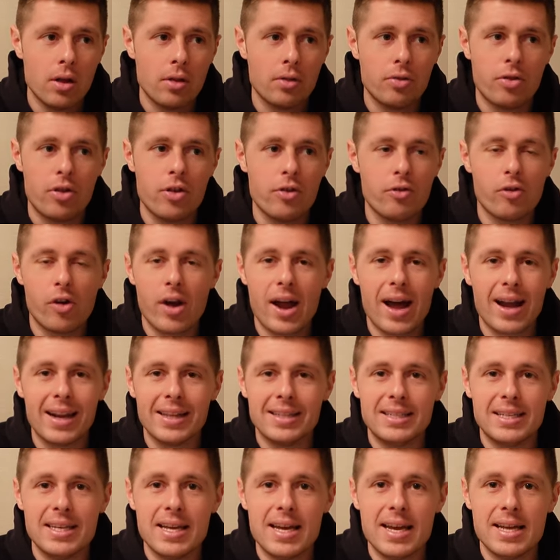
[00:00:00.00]
the
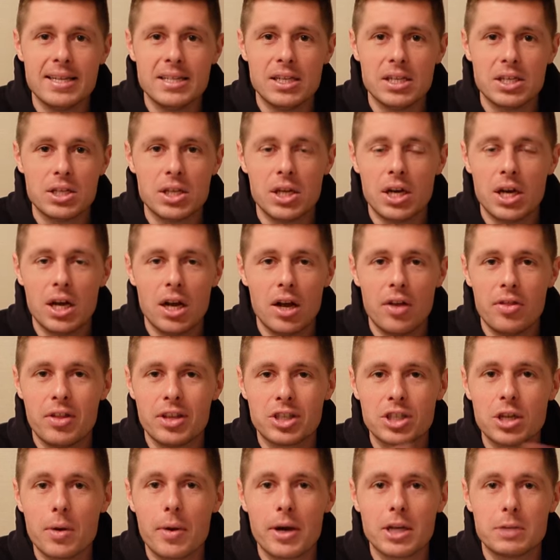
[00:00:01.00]
reality is is that they're
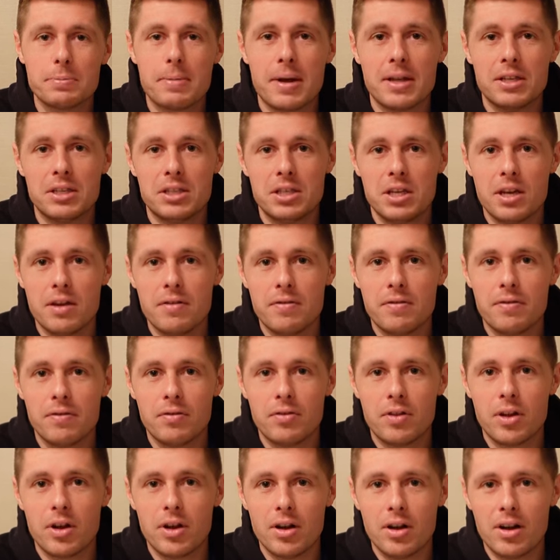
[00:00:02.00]
so expensive
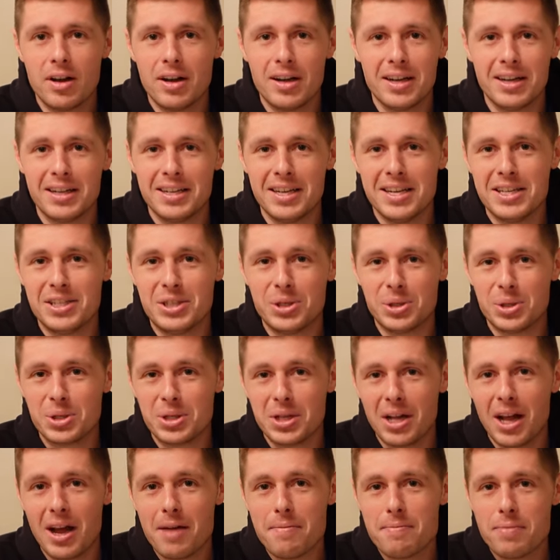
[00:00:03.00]
that it's just
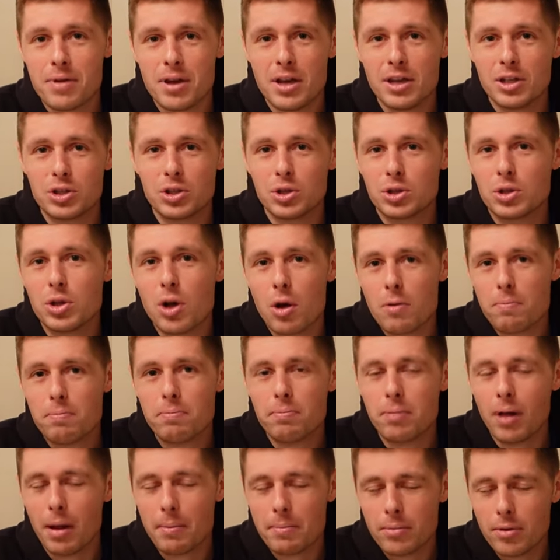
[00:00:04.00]
like it's just no
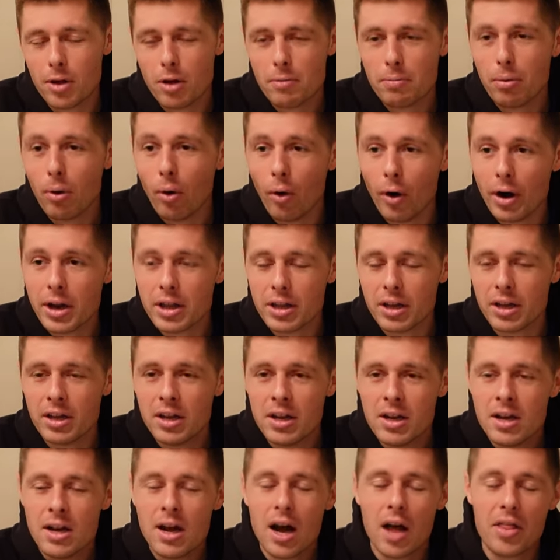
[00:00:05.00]
like no point. The,
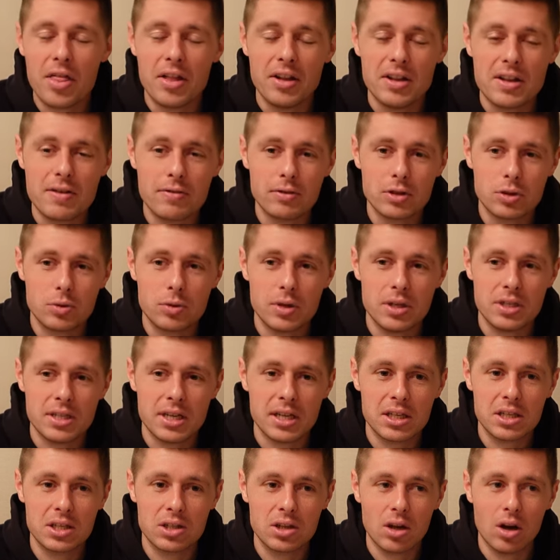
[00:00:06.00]
I think the difference between
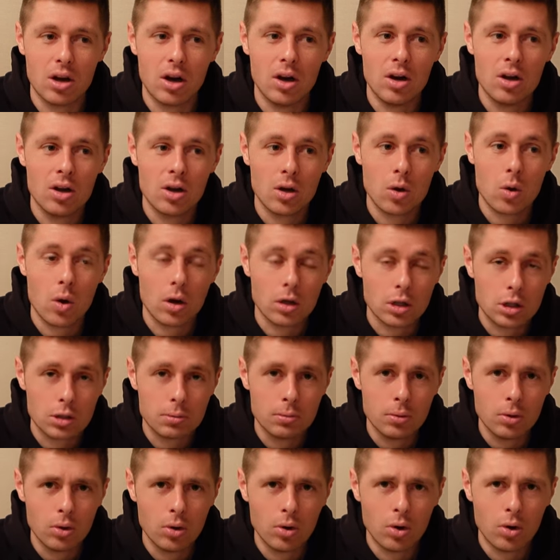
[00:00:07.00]
discs are quite
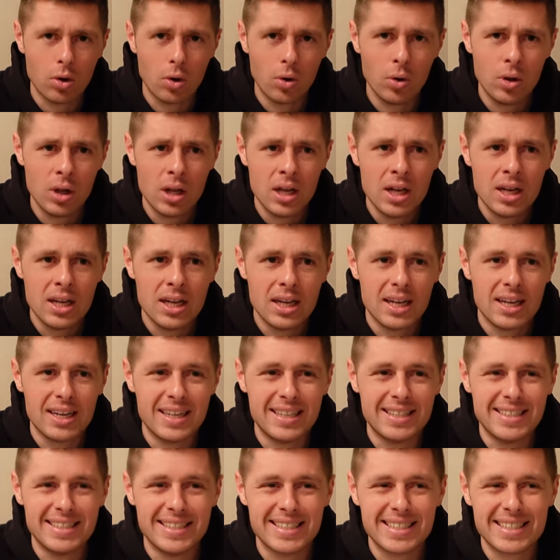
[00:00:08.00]
small,
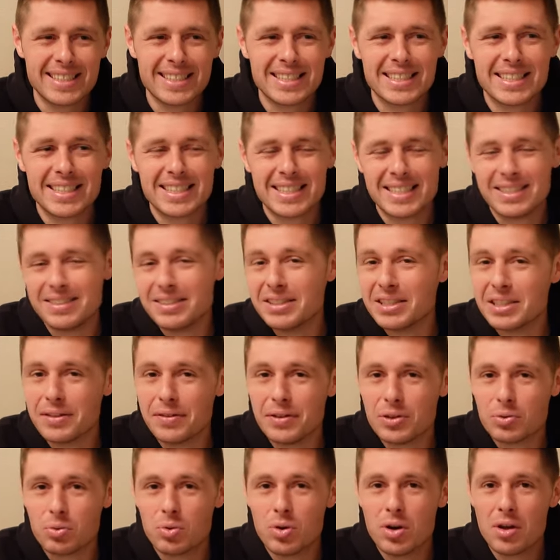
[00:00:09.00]
and I don't know if
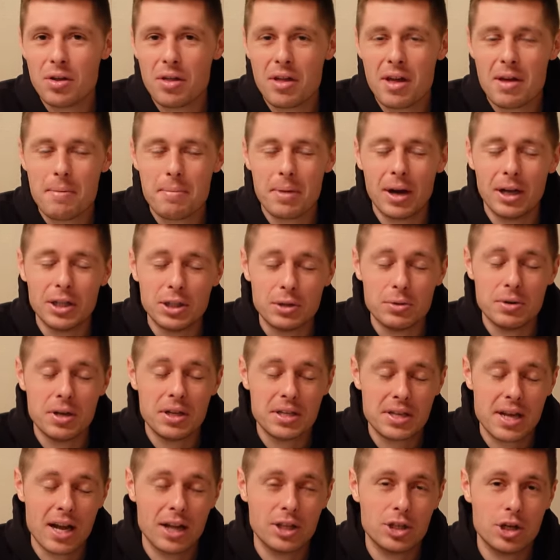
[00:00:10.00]
it's worth it, but I do need
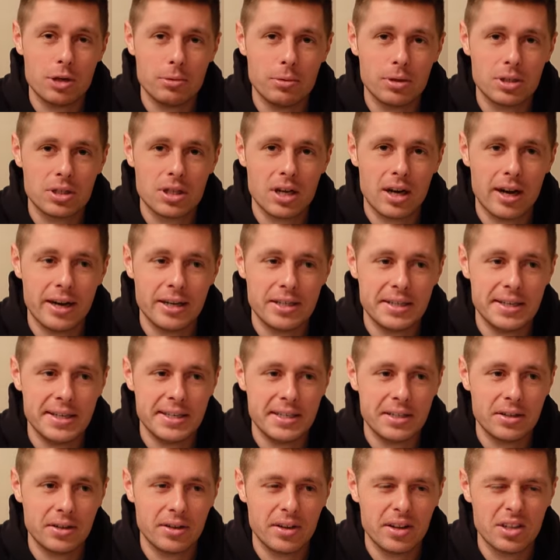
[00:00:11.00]
to get a tubeless tyre
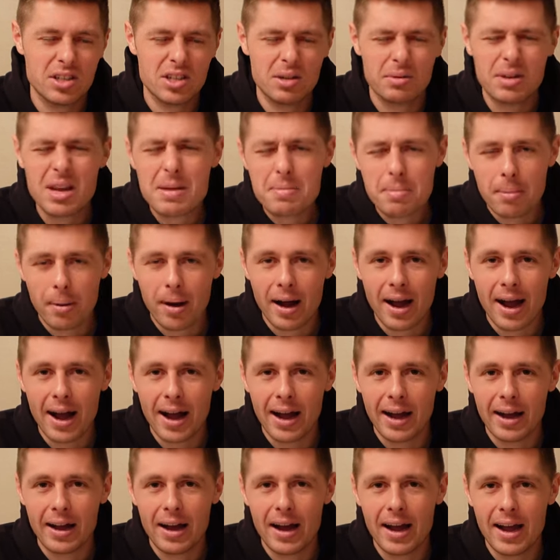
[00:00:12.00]
seated on it. So I'm keeping my
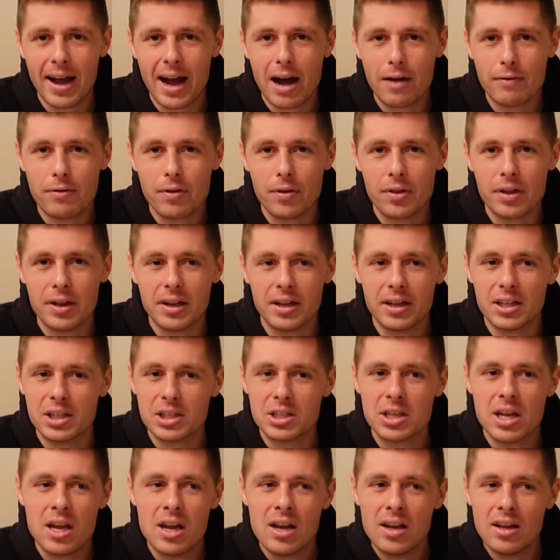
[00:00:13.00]
eye, eye out for
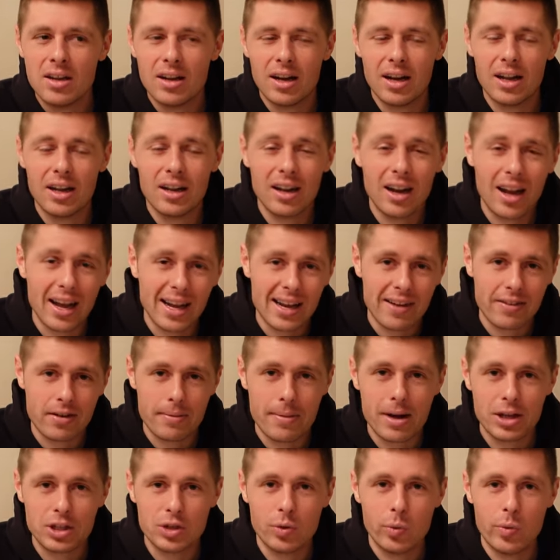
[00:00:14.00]
things. I like having a
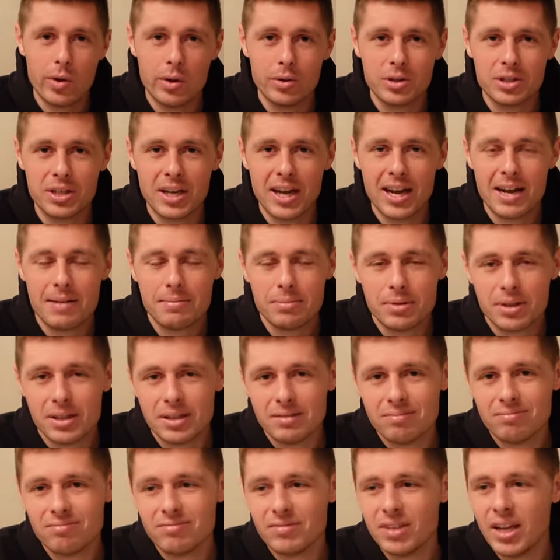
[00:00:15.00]
matching wheel set,
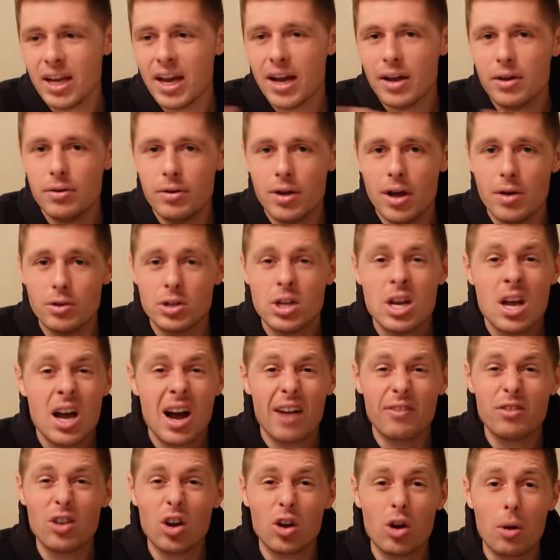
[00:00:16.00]
but yeah, who knows.
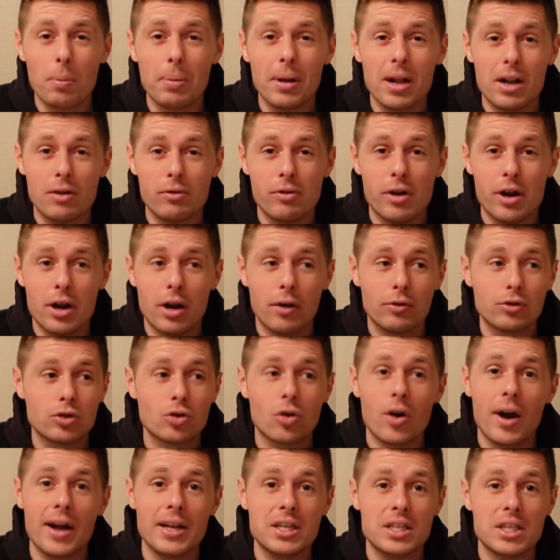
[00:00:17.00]
I've not completely written off
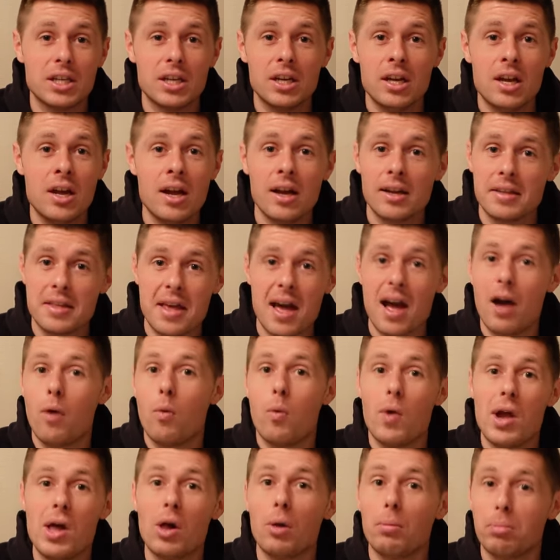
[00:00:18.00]
trying to get a
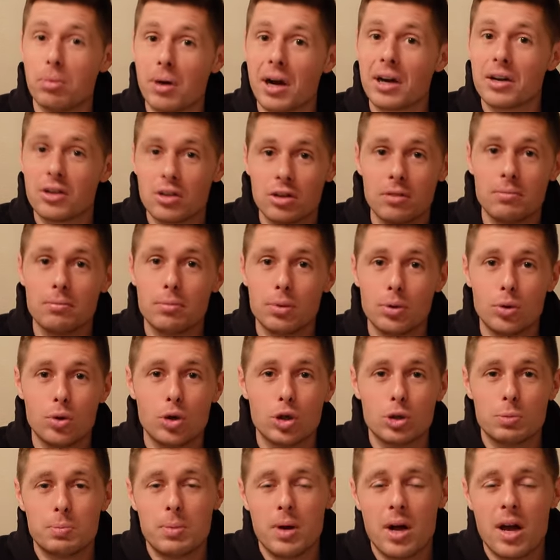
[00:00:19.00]
wheel brand on
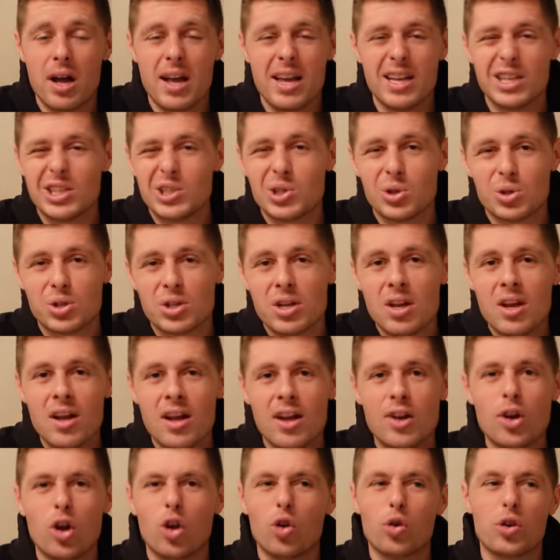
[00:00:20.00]
board, but it's just
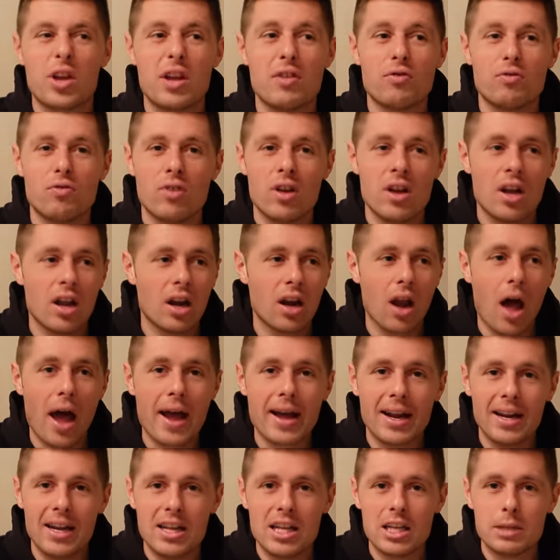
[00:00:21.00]
not looking
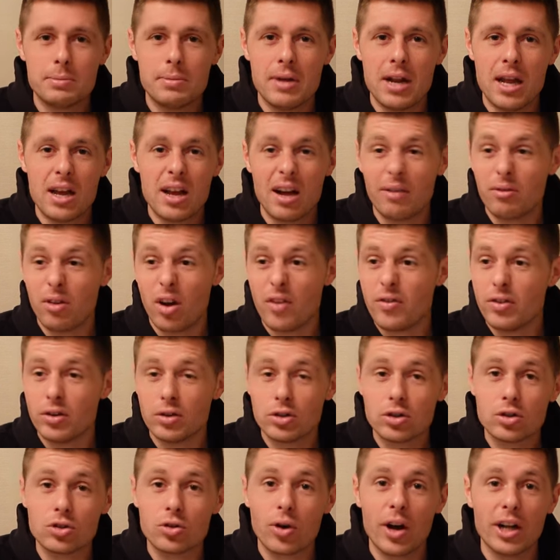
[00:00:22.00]
likely at this minute. I'm not
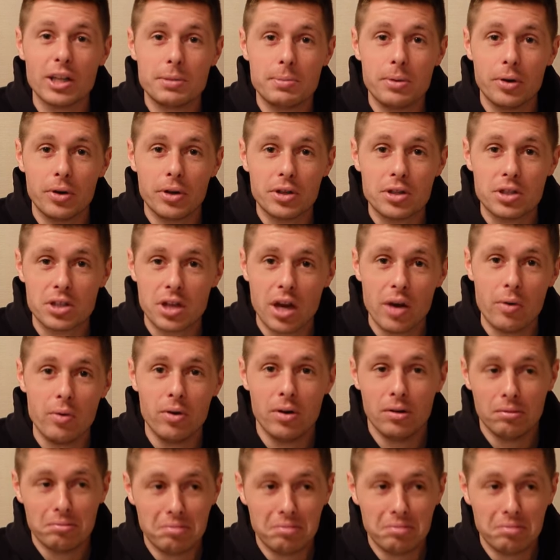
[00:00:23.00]
even trying to be honest, so